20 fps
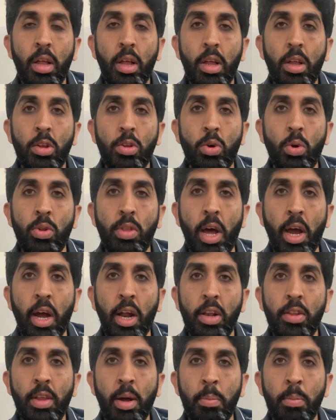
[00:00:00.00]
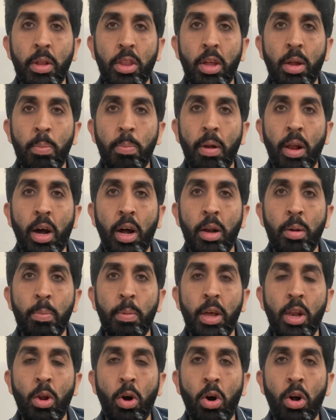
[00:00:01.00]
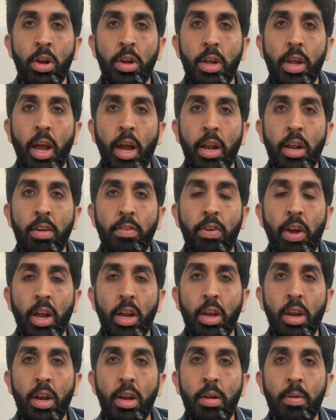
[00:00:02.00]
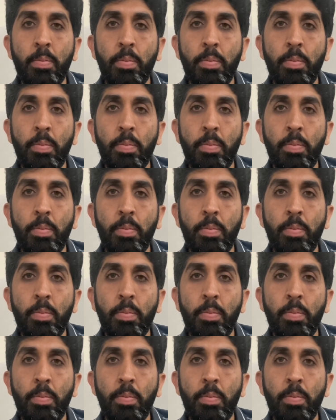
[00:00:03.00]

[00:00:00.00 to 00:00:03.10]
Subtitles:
so that the mother plant may not get affected